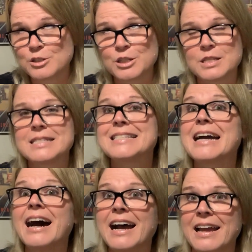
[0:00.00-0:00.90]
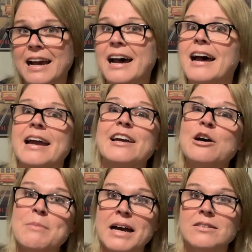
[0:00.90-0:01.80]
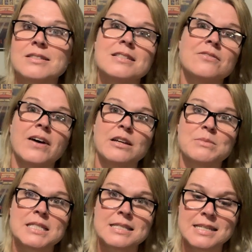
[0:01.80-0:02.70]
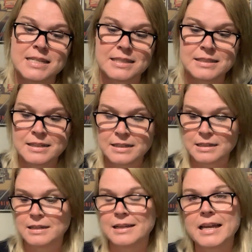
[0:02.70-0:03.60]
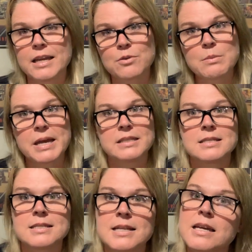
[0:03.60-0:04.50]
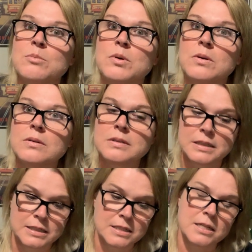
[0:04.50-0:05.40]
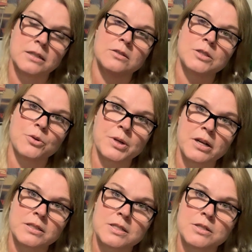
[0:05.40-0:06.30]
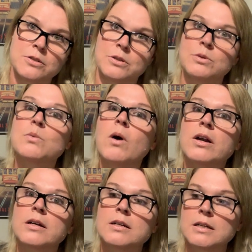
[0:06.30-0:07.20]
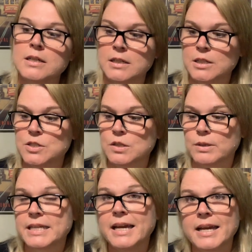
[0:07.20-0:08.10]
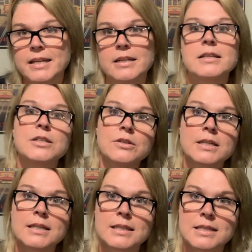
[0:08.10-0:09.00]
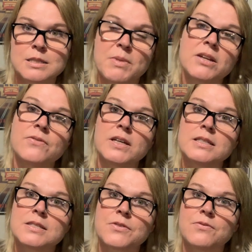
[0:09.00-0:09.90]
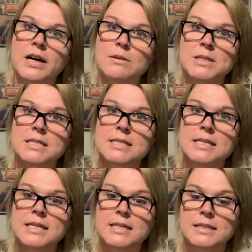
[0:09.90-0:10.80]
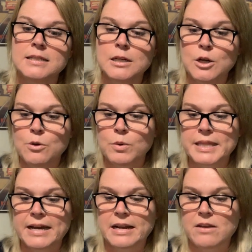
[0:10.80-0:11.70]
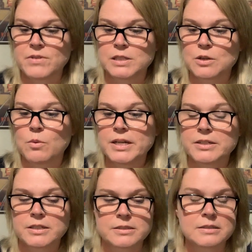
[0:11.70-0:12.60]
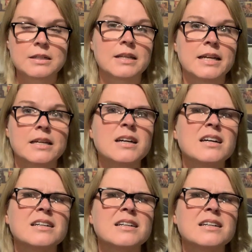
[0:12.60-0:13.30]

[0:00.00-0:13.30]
just sky high amounts of vitamin C, it remains stable until you reconstitute it with water. So again, you can get these benefits from vitamin C without having to wonder like,